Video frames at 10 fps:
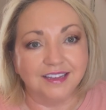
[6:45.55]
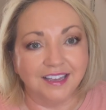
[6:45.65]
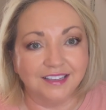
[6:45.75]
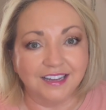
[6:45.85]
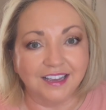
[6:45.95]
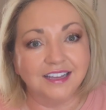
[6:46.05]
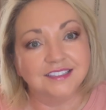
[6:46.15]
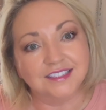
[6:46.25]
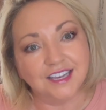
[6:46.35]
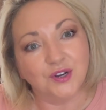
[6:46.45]
and like I
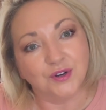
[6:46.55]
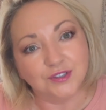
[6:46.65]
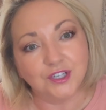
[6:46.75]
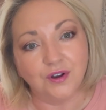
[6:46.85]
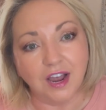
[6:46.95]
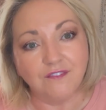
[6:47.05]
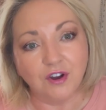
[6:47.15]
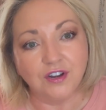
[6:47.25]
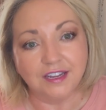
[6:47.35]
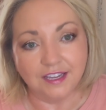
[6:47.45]
said earlier, I've
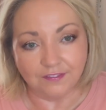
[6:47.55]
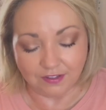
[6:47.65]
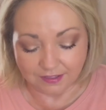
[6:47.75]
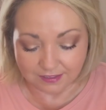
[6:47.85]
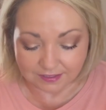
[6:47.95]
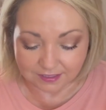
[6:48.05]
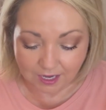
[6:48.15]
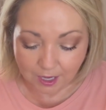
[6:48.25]
already given this